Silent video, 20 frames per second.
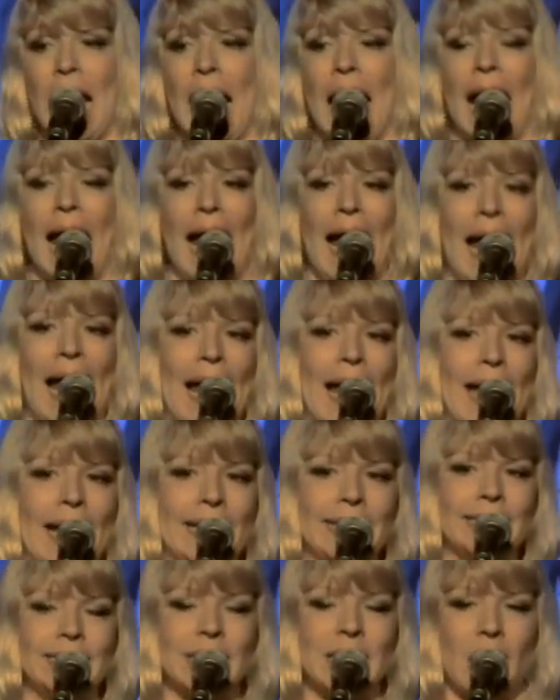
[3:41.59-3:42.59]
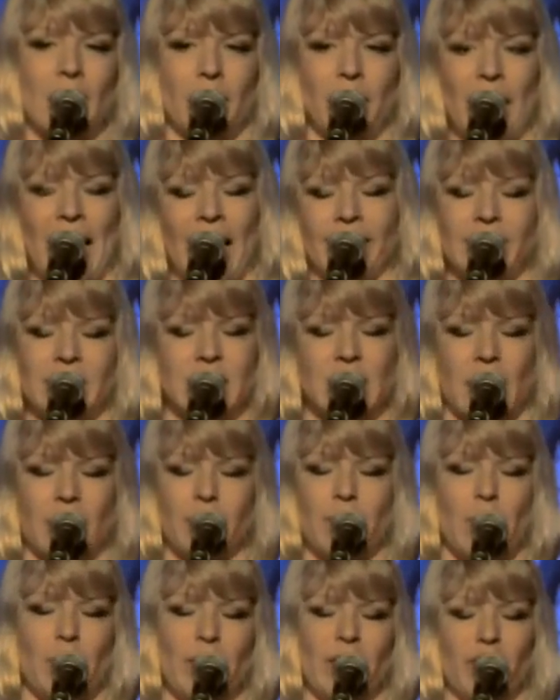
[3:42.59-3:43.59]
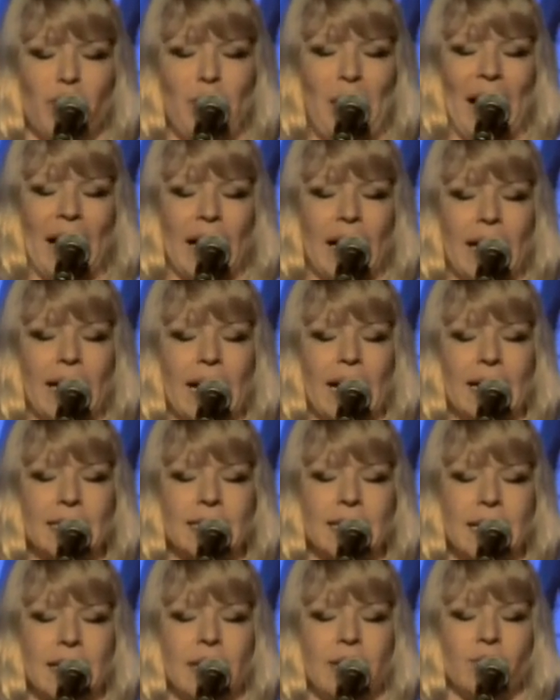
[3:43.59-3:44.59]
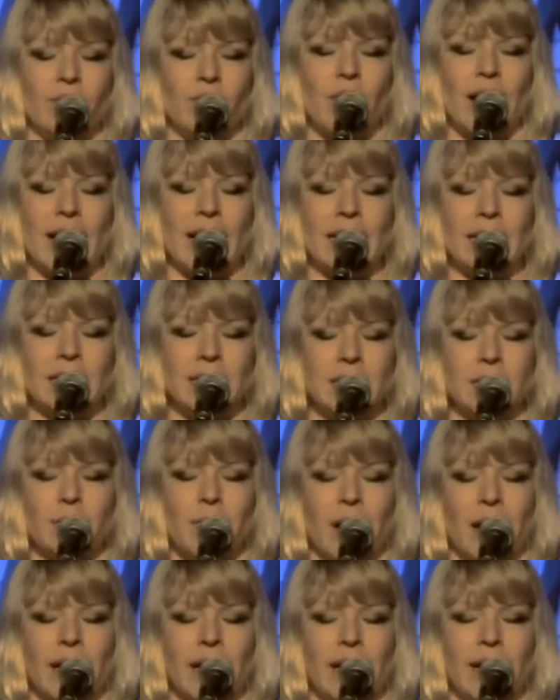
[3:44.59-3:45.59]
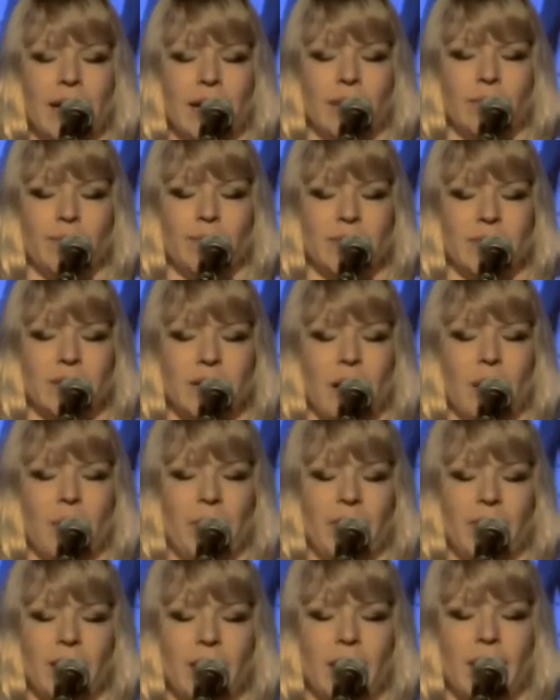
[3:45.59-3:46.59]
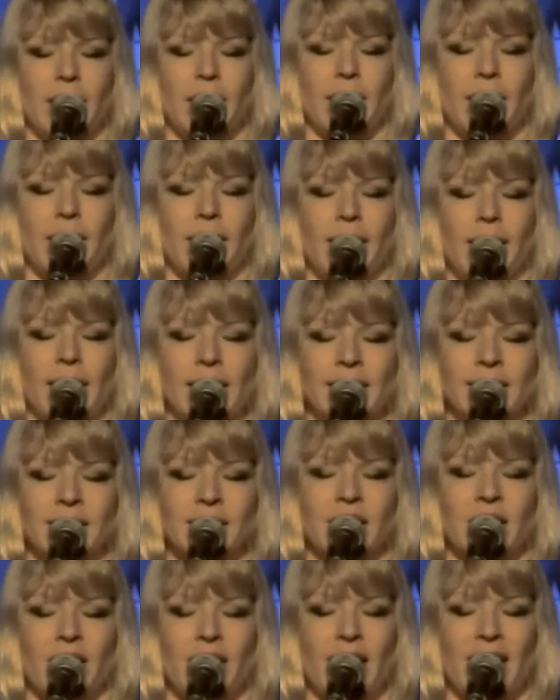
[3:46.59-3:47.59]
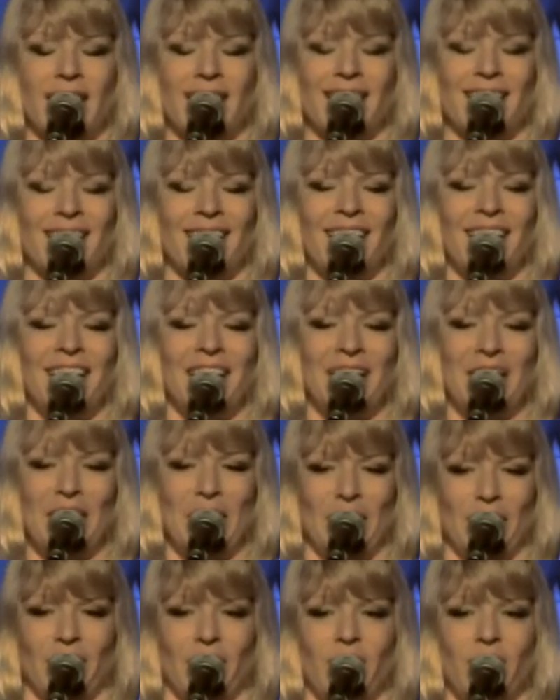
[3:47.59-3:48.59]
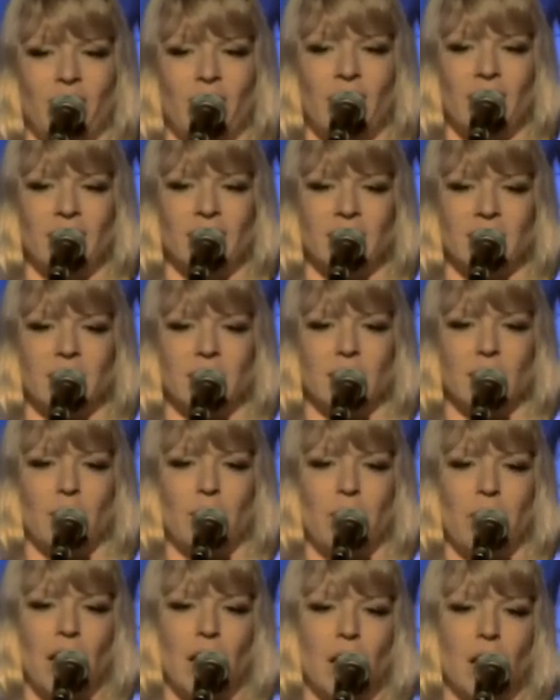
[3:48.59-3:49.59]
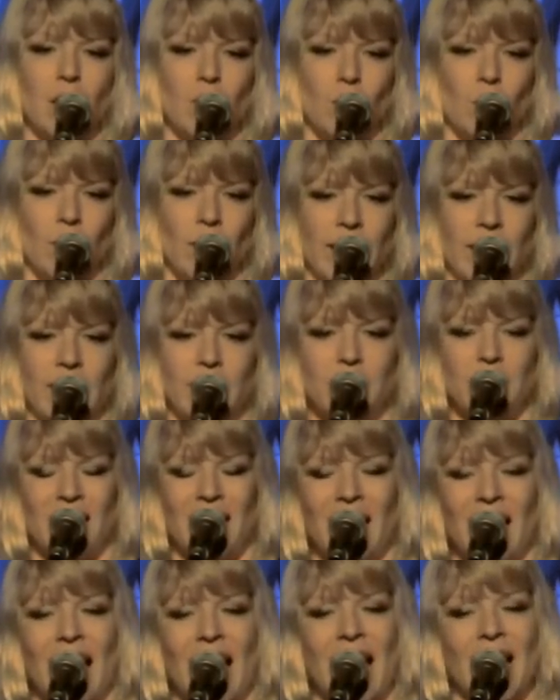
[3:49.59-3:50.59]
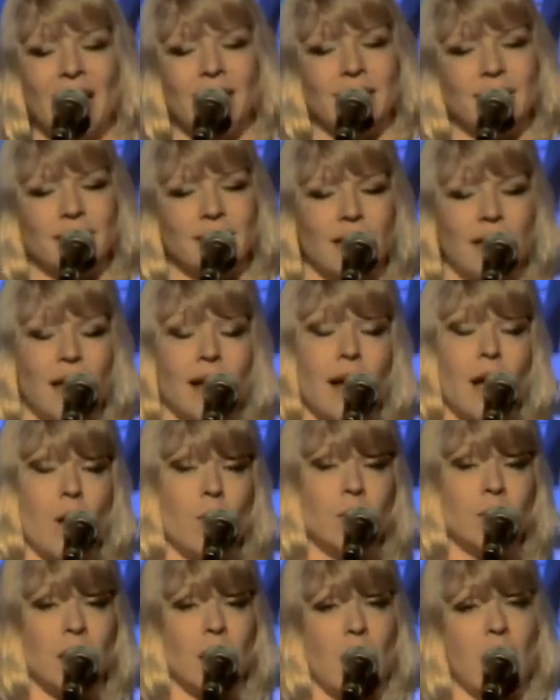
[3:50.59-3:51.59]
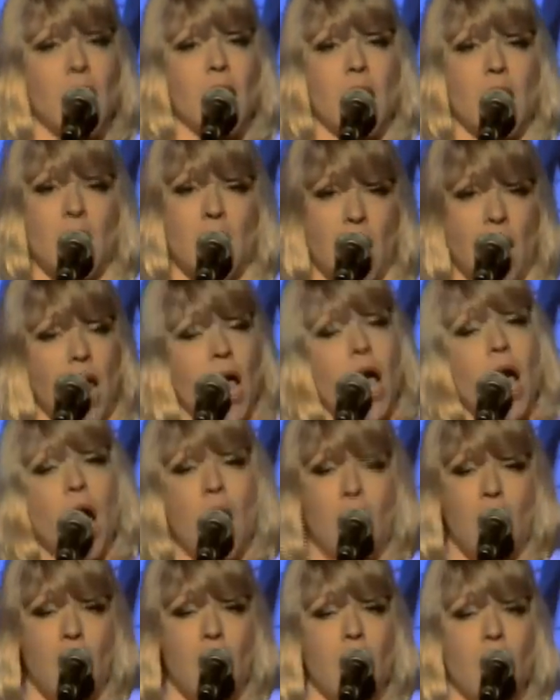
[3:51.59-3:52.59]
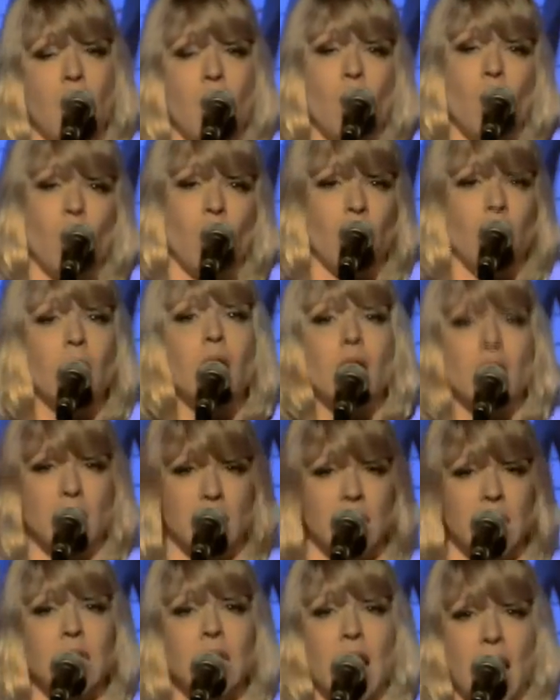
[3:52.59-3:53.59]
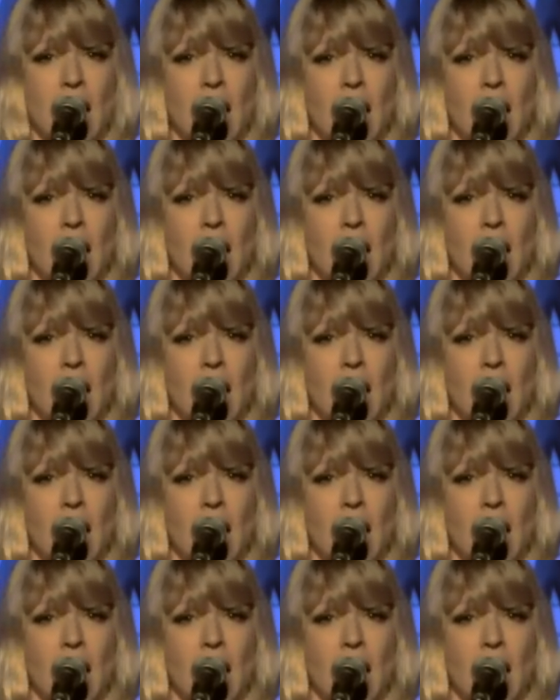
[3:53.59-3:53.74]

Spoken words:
And I had this kind of moment of panic as he raised my hips up in the air, and then the first blow hit my ass, and I was like, oh, yeah.